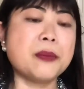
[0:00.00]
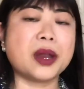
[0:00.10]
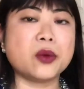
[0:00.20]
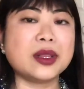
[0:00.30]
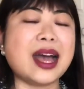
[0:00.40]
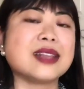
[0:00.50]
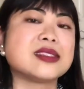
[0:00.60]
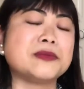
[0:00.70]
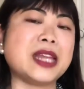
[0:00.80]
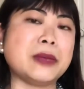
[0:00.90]
but I will add
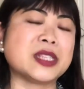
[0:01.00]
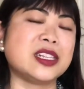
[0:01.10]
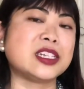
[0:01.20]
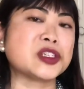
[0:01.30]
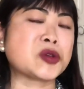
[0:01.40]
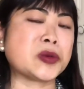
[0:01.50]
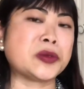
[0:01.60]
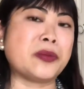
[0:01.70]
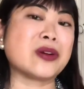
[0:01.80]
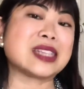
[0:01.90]
some names in the
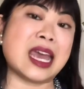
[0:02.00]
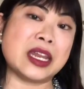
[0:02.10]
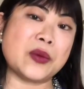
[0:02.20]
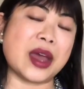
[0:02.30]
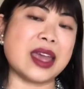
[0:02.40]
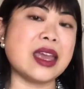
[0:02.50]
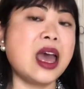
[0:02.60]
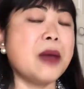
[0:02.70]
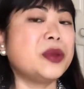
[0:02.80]
description box anyway.